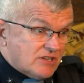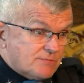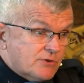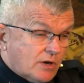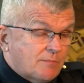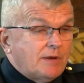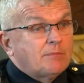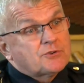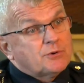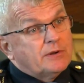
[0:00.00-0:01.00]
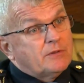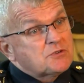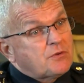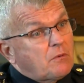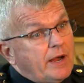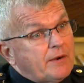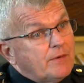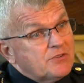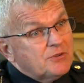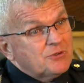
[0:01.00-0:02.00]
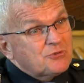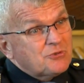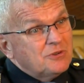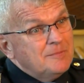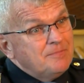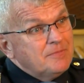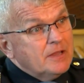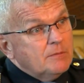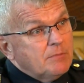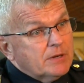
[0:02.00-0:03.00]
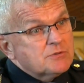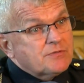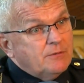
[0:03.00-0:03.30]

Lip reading: I believe that the vast majority of people are doing those for the right reasons,